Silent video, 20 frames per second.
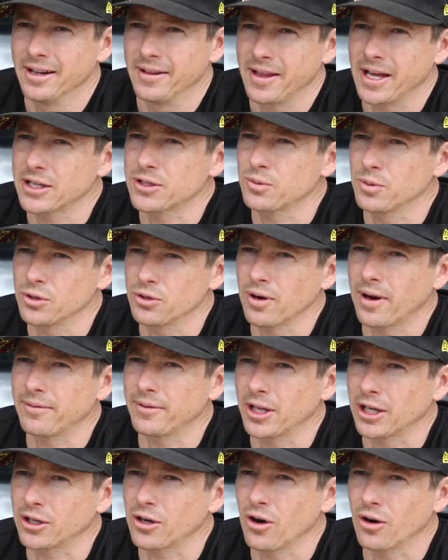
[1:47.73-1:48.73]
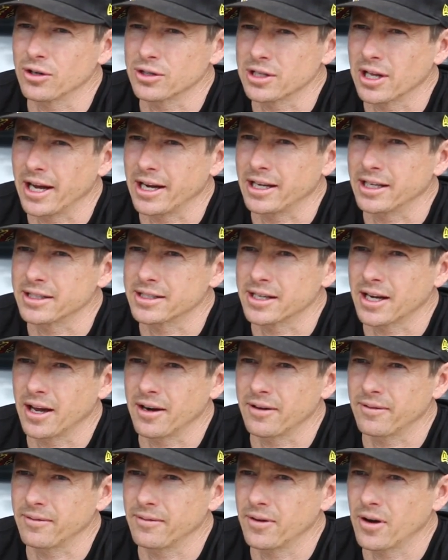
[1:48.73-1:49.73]
That's what driving that car is like. It's
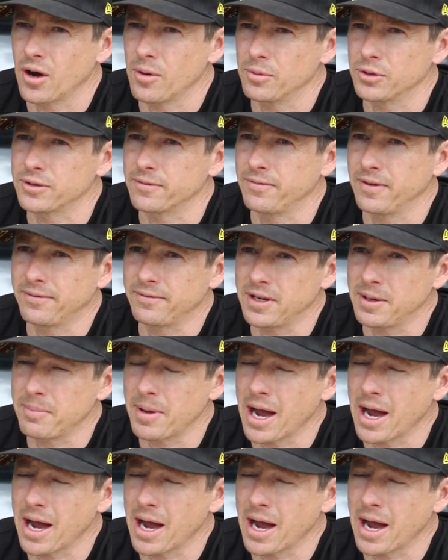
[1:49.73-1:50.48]
got almost 50